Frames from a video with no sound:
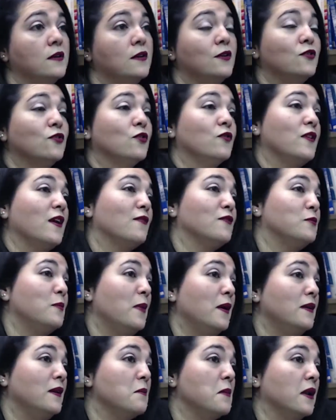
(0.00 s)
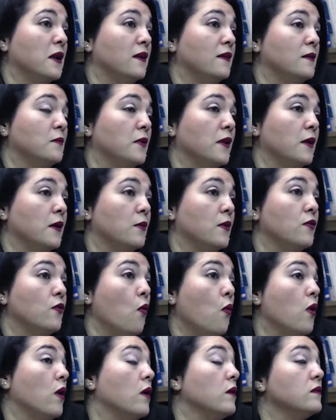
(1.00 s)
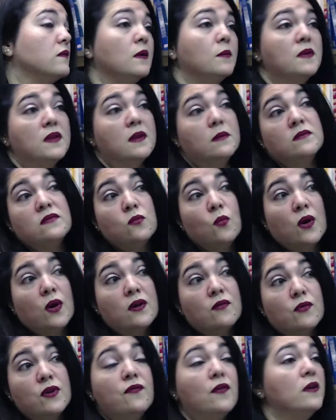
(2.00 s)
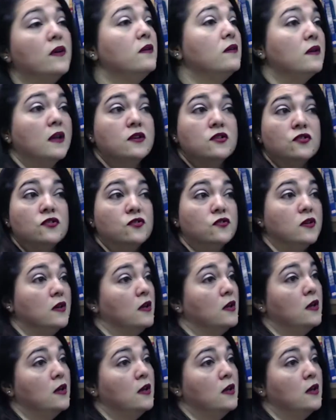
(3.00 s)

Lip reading: So they have spending money to play with. Or some of them want a refund, and I just